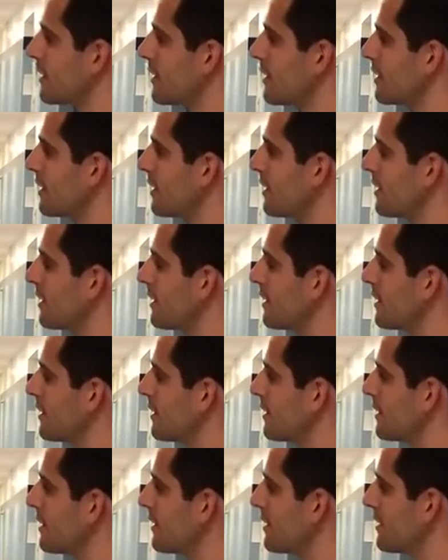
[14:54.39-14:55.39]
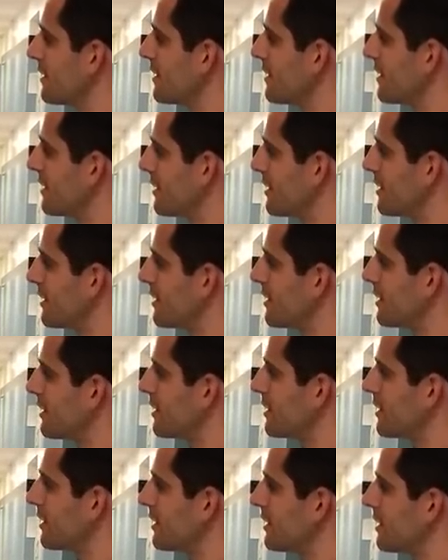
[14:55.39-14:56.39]

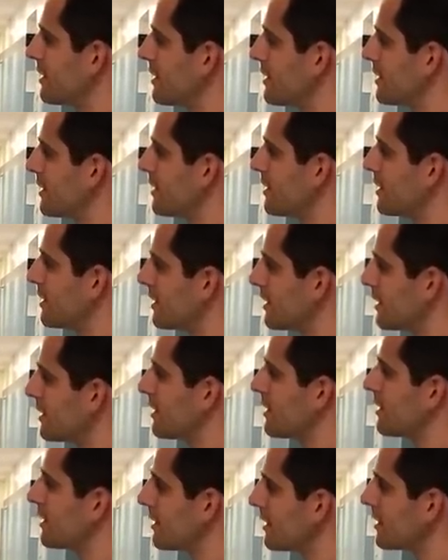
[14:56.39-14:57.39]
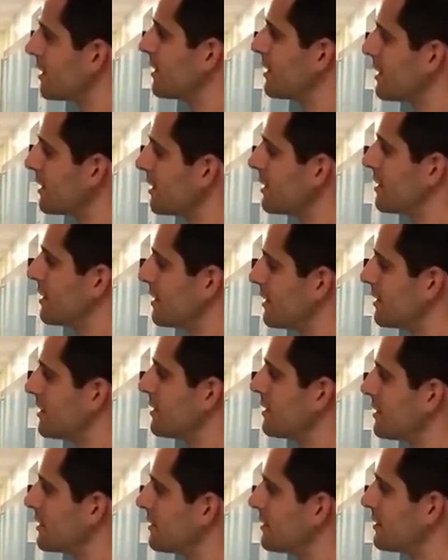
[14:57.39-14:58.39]

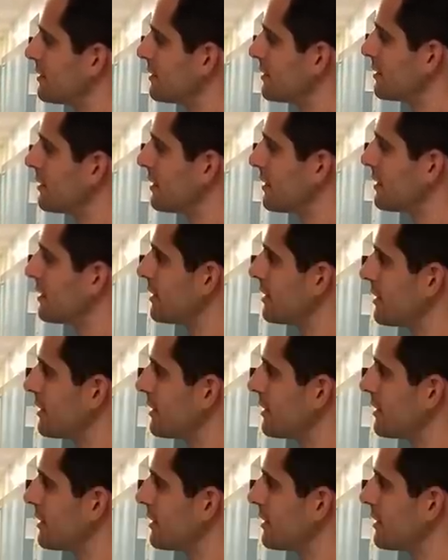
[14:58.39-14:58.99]
(silent)